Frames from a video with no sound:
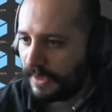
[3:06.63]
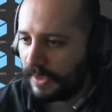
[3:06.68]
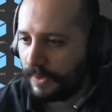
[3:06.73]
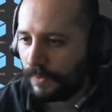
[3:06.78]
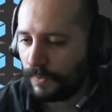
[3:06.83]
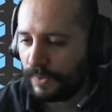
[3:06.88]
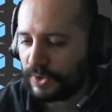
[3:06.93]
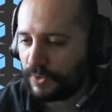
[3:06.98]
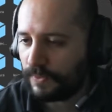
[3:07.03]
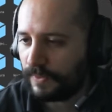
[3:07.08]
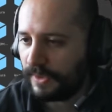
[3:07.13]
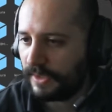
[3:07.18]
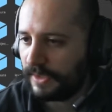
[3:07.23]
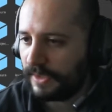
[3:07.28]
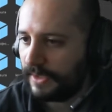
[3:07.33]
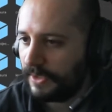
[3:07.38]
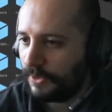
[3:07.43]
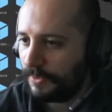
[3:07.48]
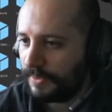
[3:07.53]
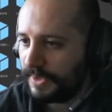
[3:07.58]
which will
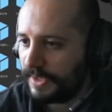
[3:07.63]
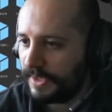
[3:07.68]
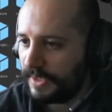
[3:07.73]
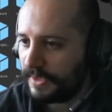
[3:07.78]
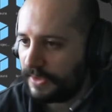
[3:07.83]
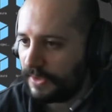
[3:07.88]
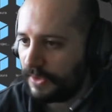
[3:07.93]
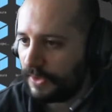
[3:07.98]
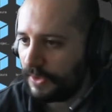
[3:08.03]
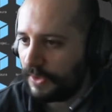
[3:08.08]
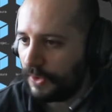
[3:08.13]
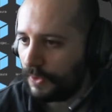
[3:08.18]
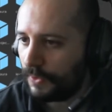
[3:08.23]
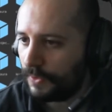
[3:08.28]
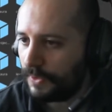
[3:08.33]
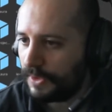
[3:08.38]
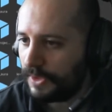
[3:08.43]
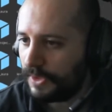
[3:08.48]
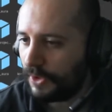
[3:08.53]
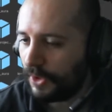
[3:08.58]
illuminate
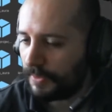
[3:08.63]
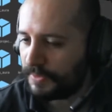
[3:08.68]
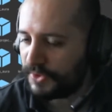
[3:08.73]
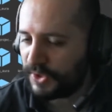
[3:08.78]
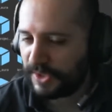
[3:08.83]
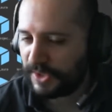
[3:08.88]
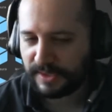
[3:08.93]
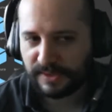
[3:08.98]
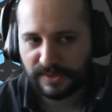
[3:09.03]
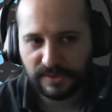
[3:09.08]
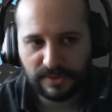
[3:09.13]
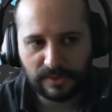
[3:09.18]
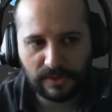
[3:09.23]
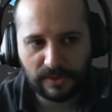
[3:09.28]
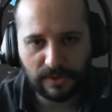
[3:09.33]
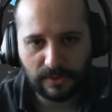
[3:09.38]
only objects